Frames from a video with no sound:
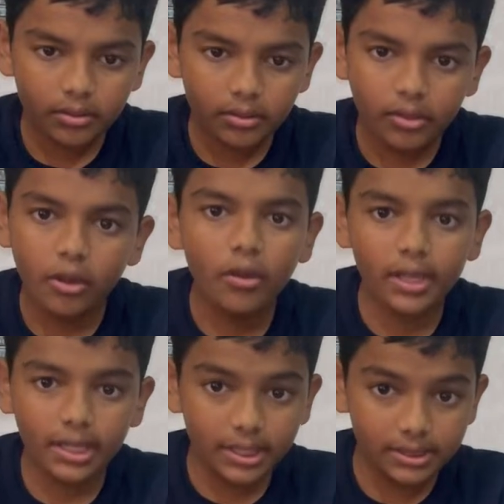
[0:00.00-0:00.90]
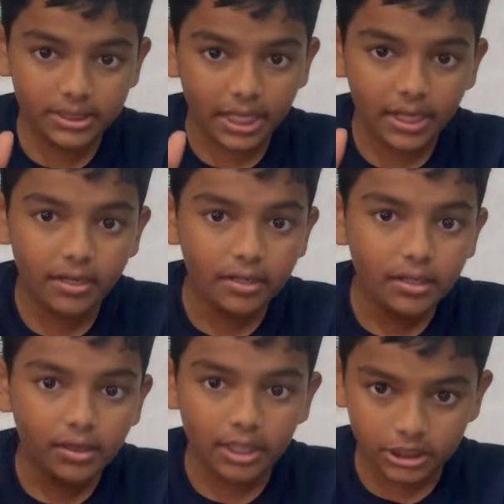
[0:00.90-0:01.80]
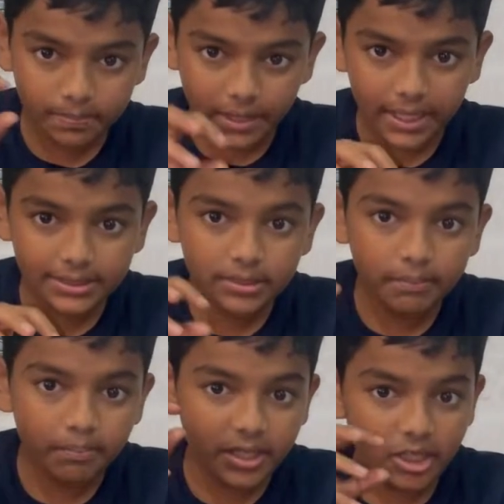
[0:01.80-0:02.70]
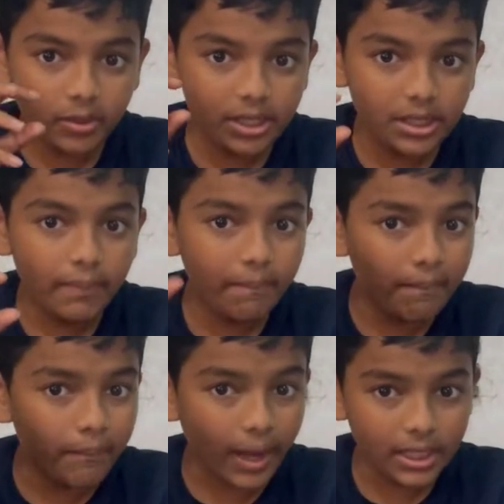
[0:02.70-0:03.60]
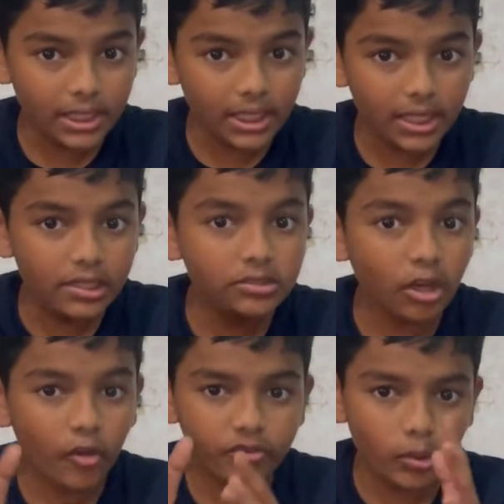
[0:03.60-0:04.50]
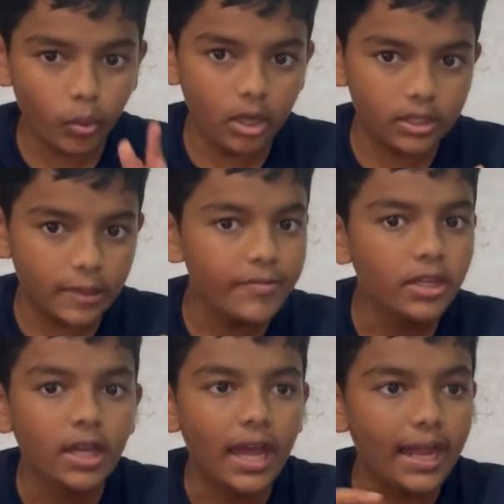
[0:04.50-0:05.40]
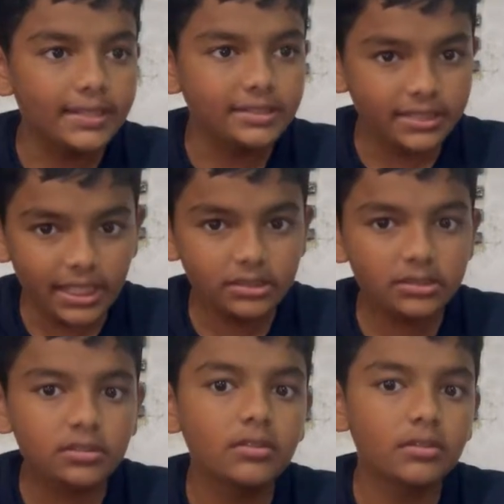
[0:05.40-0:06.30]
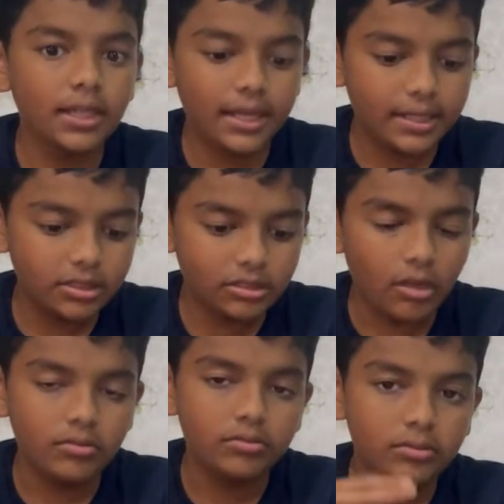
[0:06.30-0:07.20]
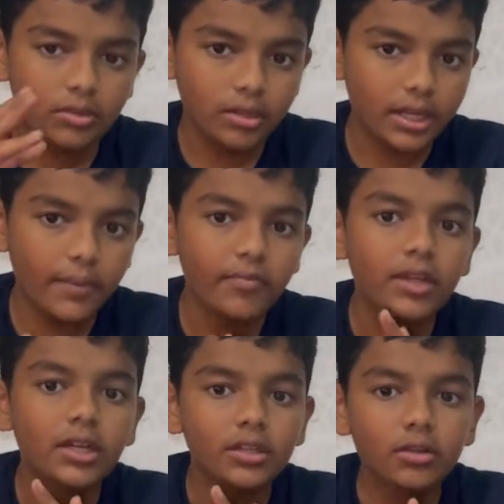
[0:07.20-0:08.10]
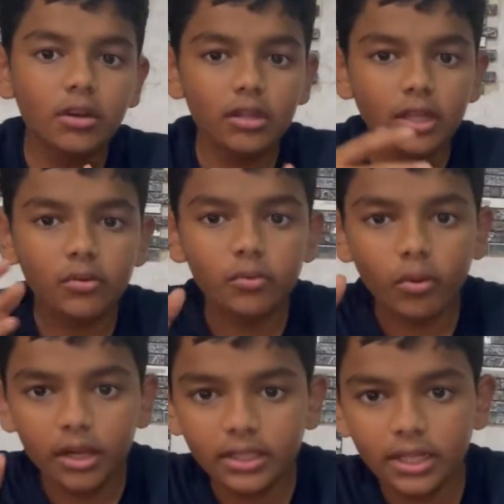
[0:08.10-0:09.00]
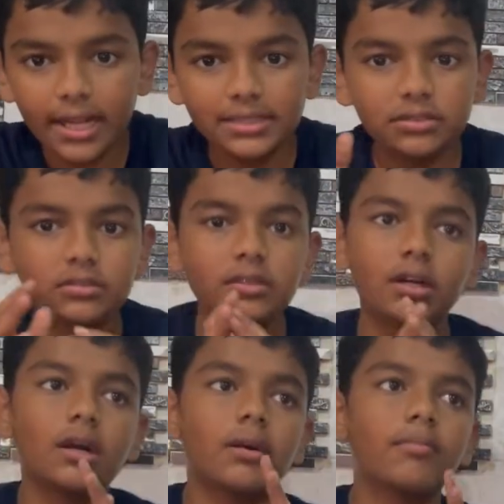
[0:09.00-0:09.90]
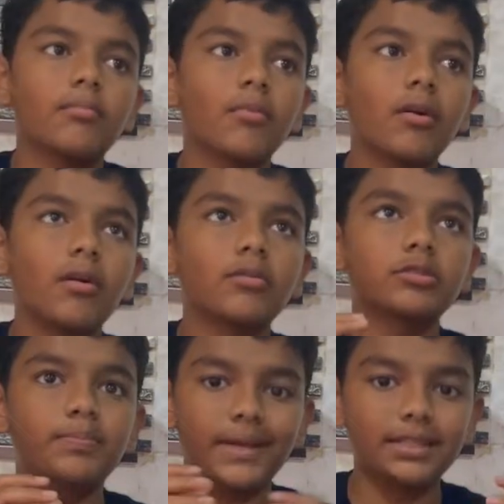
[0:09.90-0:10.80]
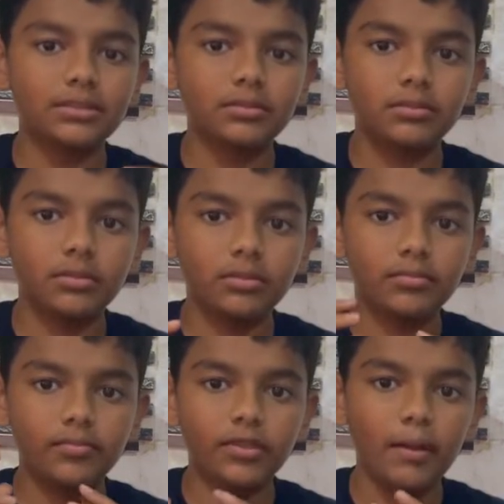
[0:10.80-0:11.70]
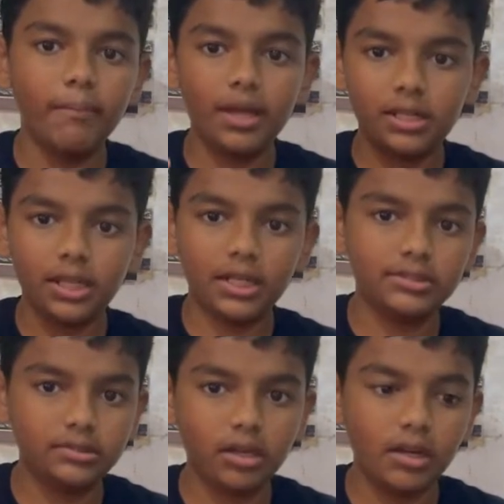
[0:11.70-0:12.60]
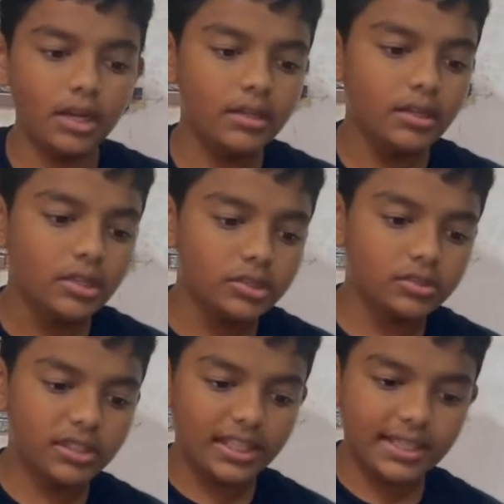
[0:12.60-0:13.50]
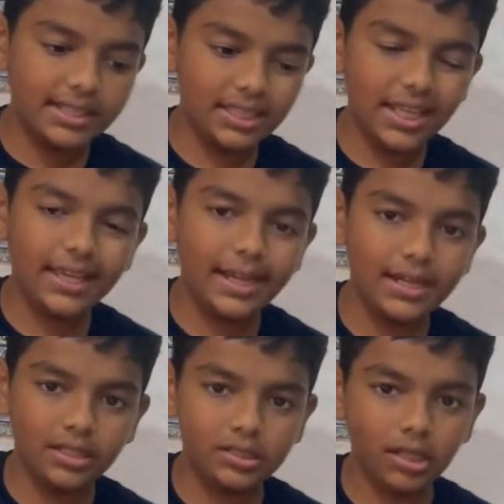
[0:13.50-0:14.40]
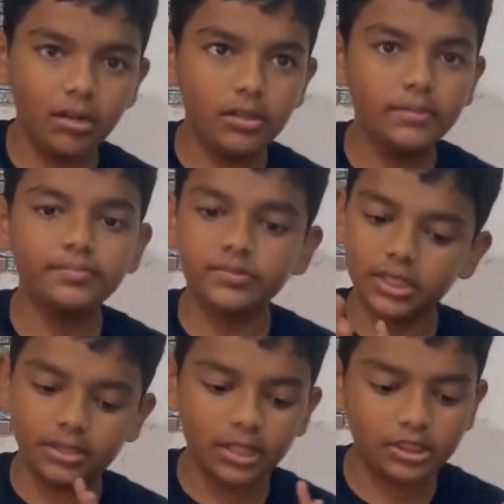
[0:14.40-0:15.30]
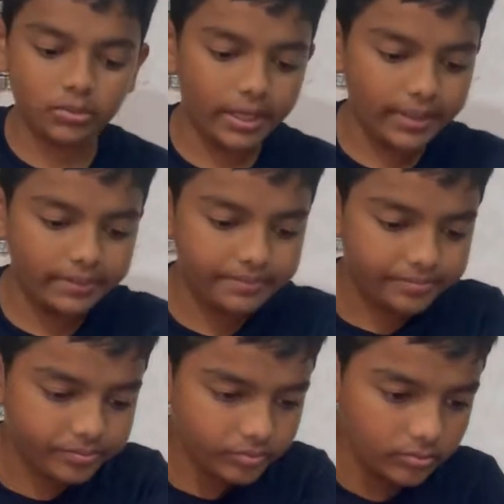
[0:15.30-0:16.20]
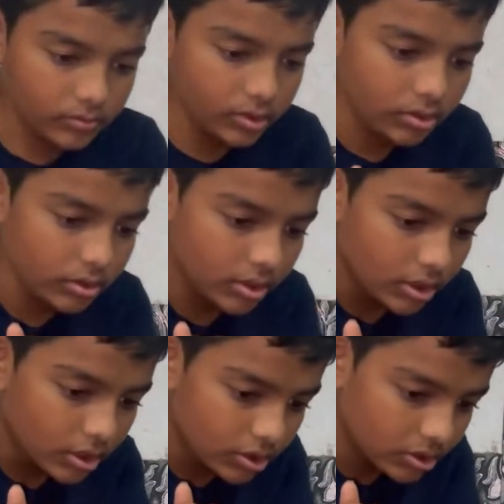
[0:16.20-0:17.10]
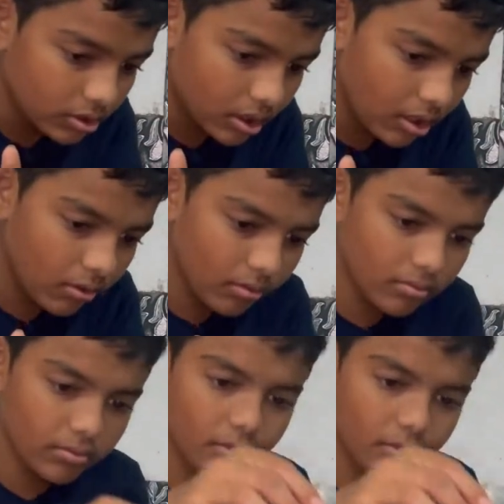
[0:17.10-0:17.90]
go inside the space between the particles of the water, and hence they dissolve. Okay, you know that water has more space compared than a solid, so they easily get dissolved, and that's why. So now we